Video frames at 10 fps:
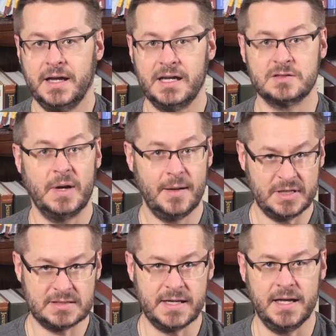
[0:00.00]
as
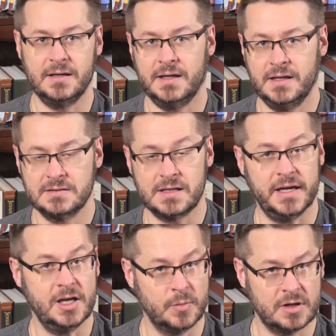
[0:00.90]
Muhammad said in
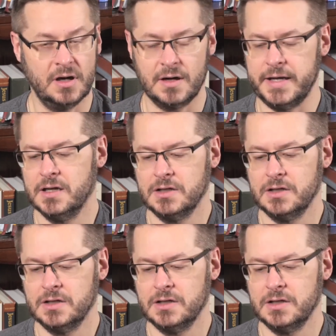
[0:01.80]
Sahih al-Bukhari